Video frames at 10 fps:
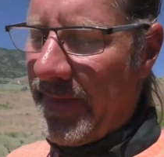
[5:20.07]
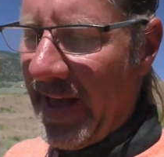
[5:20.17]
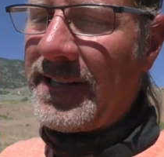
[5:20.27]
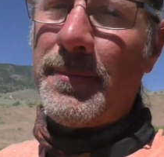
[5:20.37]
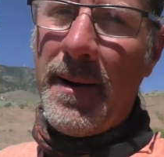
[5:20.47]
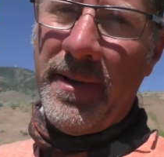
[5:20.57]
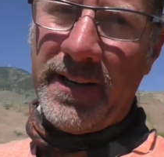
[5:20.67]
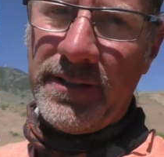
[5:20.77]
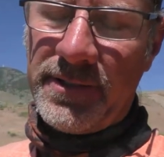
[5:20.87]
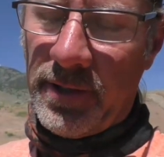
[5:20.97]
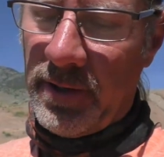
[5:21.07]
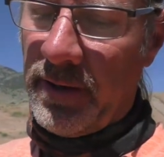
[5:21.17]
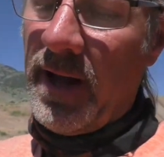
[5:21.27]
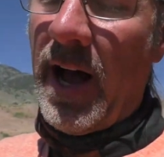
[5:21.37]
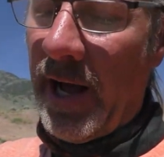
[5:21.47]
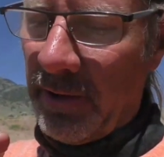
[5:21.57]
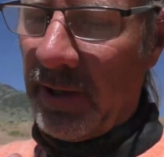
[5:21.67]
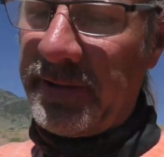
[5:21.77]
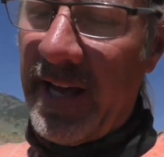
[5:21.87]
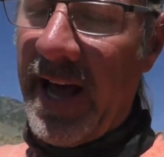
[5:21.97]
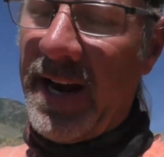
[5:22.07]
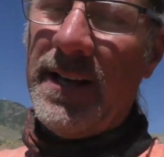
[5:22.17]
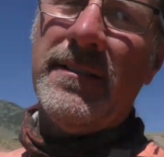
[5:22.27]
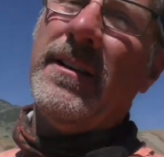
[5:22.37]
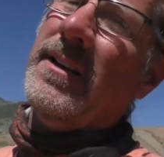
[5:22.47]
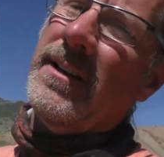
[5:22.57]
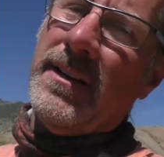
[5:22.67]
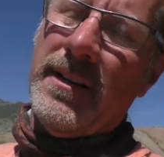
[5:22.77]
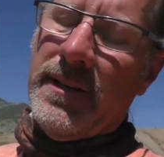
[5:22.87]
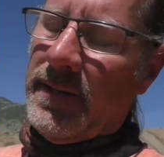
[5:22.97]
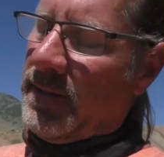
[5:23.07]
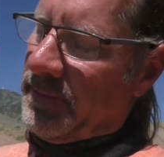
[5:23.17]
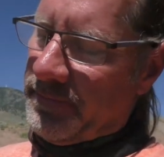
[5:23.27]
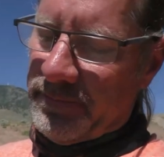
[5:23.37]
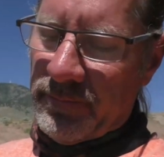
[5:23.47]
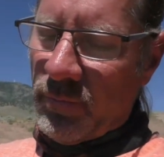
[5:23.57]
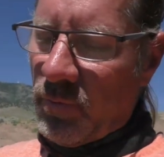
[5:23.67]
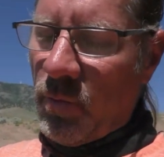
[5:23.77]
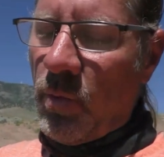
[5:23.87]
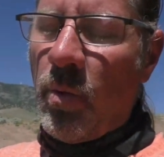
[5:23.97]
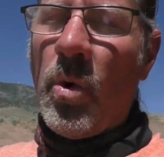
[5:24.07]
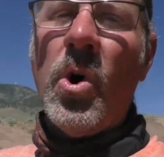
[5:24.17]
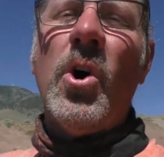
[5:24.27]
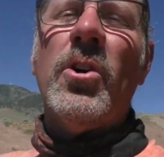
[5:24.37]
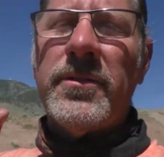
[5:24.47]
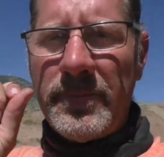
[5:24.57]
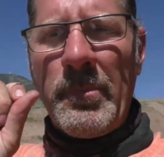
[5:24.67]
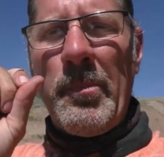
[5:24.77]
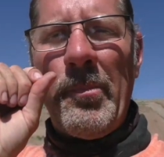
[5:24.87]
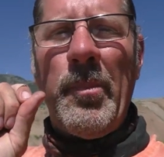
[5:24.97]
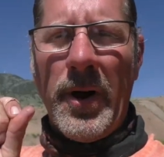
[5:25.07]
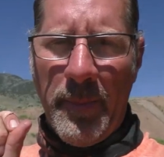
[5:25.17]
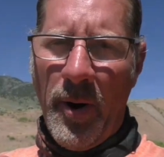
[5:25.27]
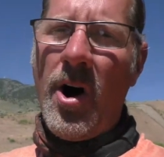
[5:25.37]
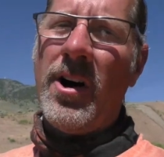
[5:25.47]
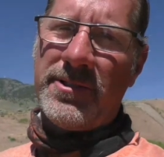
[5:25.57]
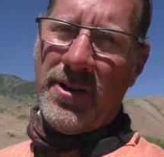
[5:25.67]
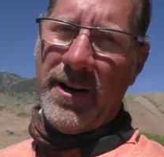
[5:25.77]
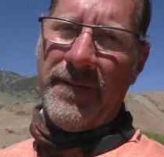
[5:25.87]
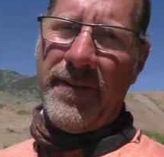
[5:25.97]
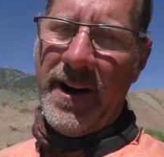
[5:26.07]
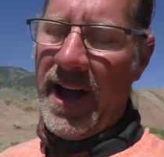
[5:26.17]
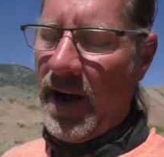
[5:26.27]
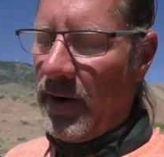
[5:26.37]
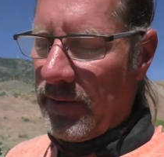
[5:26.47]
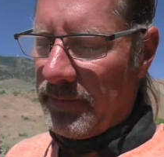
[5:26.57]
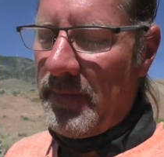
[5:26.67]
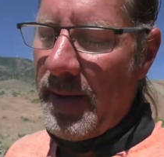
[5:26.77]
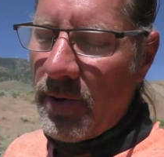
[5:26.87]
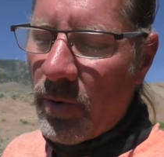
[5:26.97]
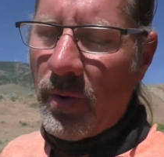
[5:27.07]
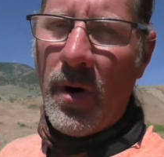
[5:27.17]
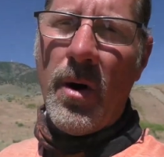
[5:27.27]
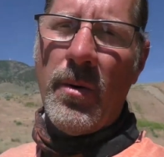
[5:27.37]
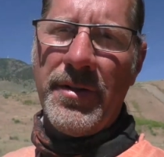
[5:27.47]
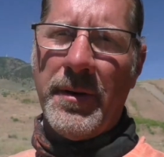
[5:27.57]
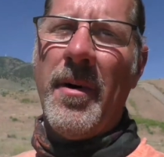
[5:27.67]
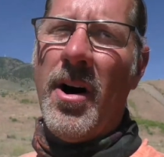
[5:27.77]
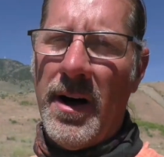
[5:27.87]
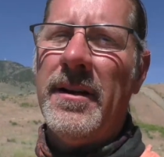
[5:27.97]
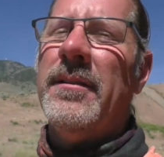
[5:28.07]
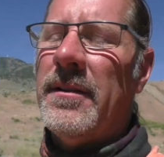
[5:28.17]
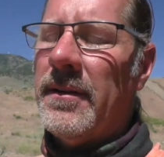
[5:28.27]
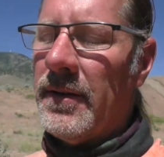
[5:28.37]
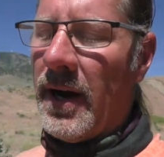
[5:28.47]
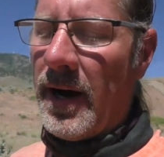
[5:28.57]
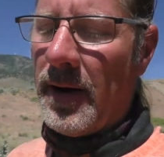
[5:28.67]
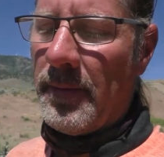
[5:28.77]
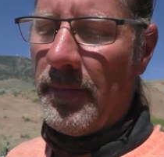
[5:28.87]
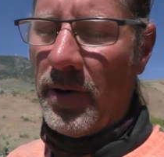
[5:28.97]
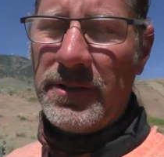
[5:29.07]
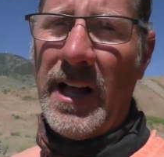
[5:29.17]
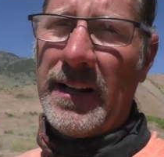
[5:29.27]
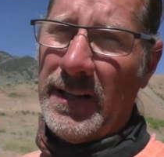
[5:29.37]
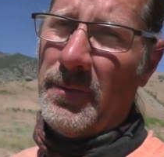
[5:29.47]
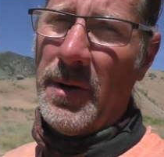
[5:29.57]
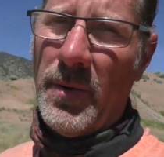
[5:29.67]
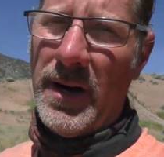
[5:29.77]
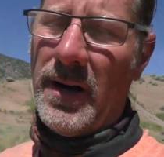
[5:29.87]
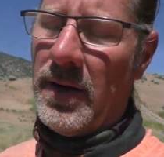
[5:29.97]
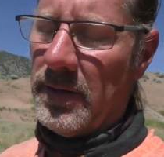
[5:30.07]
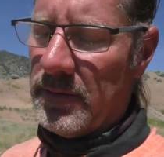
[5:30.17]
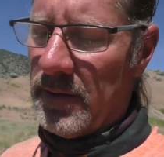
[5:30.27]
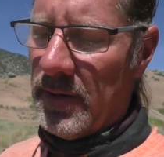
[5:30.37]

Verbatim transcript: And that's my big concern. I looked at it, we'll put a pause on it for now. Maybe we'll roll with them on. Uh, most likely we will.